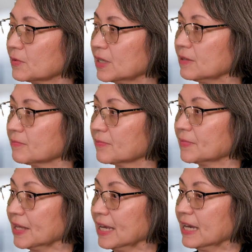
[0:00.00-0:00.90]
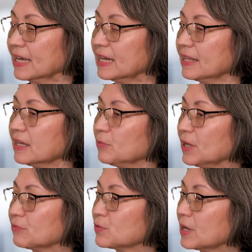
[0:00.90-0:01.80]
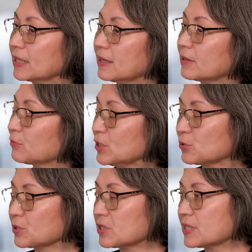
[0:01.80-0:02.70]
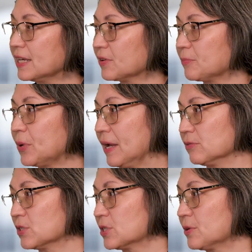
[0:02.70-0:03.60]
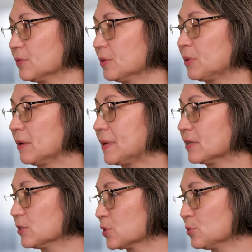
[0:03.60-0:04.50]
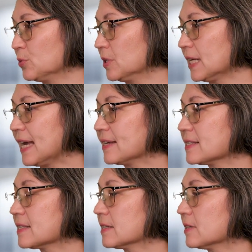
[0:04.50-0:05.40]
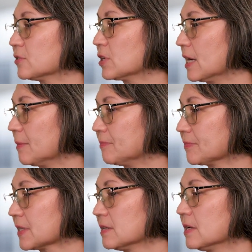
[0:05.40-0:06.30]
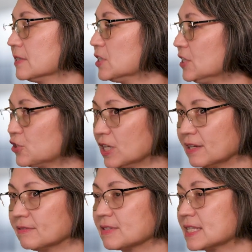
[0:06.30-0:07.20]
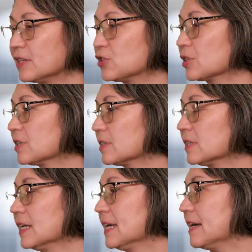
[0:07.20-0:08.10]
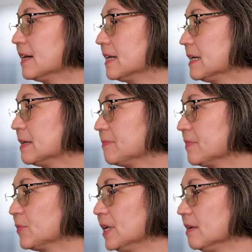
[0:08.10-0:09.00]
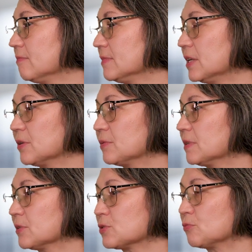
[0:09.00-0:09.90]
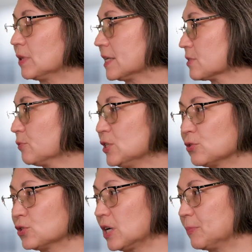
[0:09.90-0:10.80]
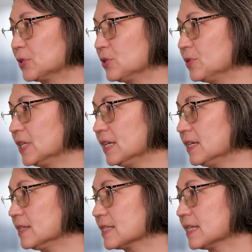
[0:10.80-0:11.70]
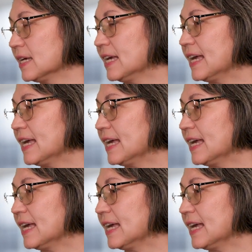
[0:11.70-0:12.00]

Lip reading: Right. And I think we have a lot of resources here Brown. So the Brown Medical School has the teaching center. There's lots of research opportunities.